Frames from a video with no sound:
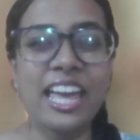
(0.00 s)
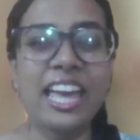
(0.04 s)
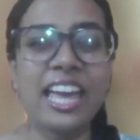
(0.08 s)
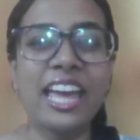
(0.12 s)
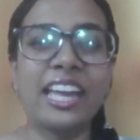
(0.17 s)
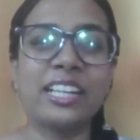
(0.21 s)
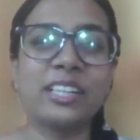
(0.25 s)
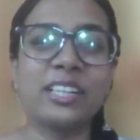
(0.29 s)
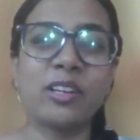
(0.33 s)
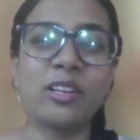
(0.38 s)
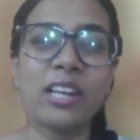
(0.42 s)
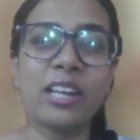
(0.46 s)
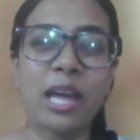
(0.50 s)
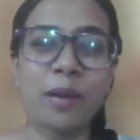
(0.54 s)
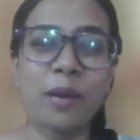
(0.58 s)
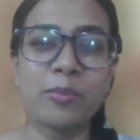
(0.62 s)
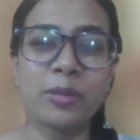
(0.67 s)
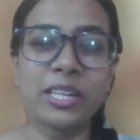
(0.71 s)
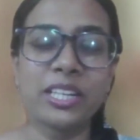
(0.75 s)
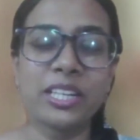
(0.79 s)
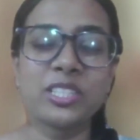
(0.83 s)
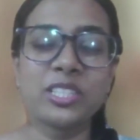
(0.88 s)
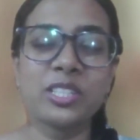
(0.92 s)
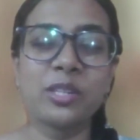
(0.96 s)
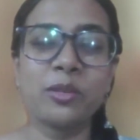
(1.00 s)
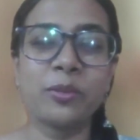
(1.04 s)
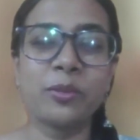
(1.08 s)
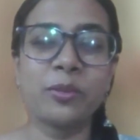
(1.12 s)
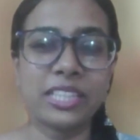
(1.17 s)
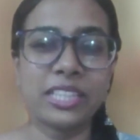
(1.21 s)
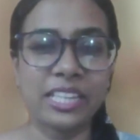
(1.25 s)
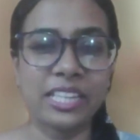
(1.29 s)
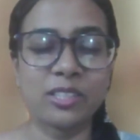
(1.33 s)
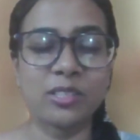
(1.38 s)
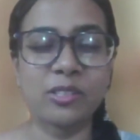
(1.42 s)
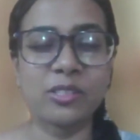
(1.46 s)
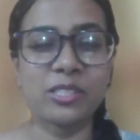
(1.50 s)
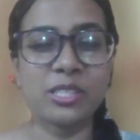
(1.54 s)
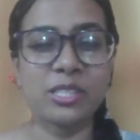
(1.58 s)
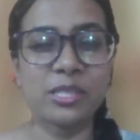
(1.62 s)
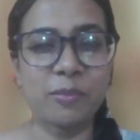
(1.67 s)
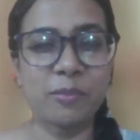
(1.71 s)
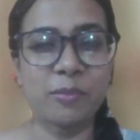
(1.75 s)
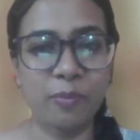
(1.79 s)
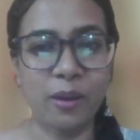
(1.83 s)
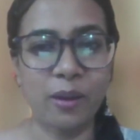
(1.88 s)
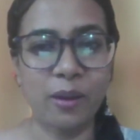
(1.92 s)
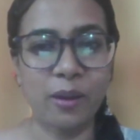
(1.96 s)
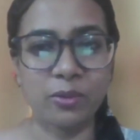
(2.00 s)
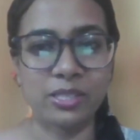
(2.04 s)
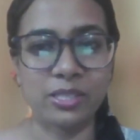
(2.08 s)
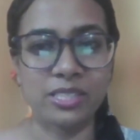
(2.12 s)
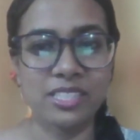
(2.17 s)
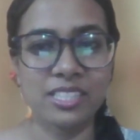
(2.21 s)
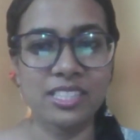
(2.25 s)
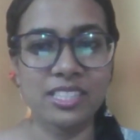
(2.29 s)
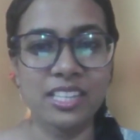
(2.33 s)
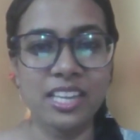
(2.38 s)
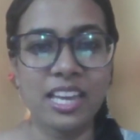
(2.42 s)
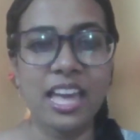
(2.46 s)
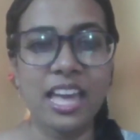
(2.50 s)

in collaboration with Ethos Empowers.